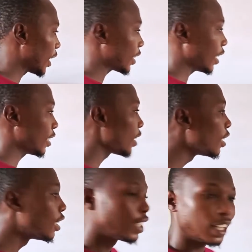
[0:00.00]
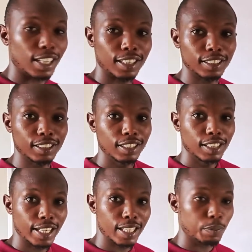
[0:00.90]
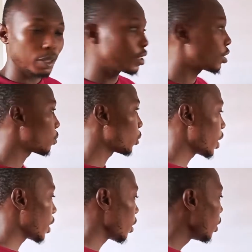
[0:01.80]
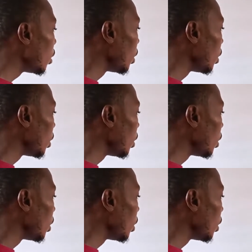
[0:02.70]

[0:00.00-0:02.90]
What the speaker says: asset and expense together.